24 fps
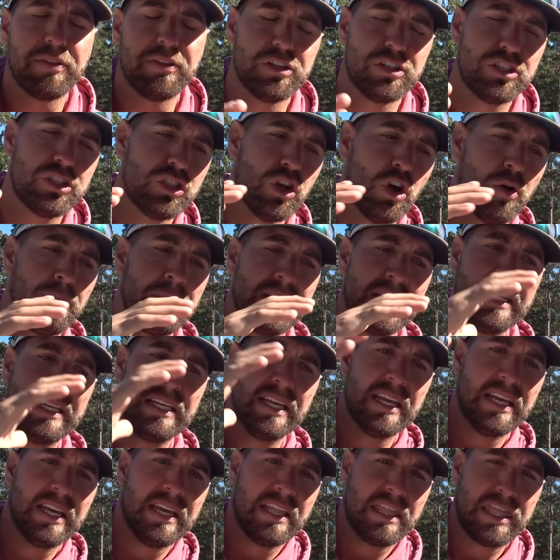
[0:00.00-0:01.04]
There's so many
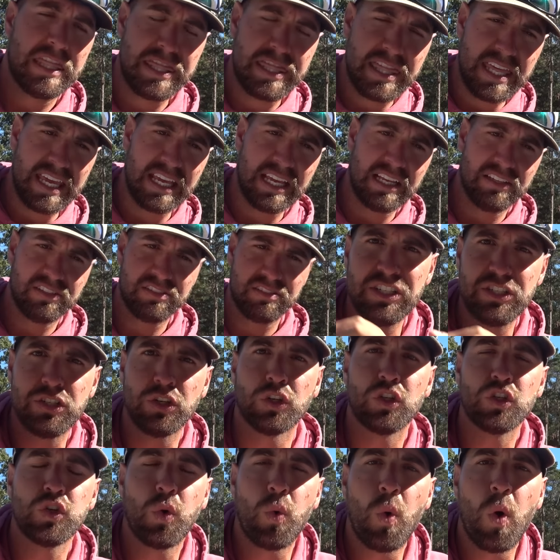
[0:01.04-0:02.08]
things
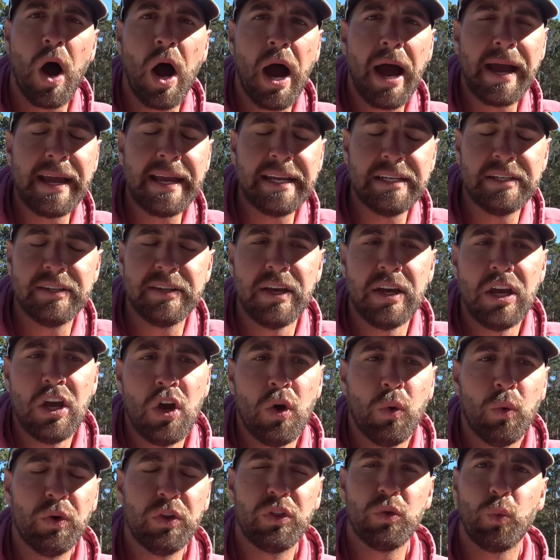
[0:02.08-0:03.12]
intertwined
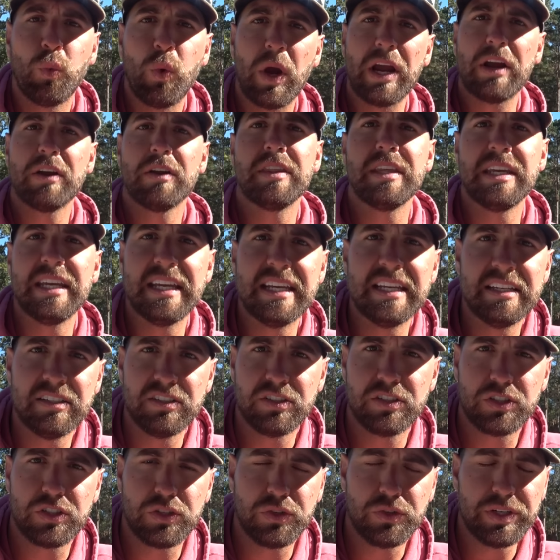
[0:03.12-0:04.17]
with where the
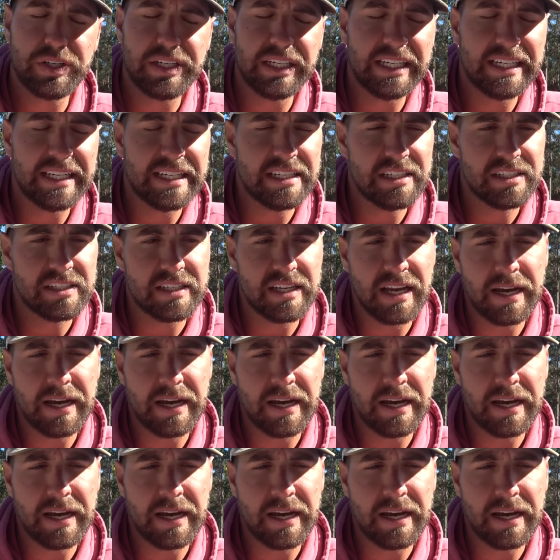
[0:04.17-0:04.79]
industry is.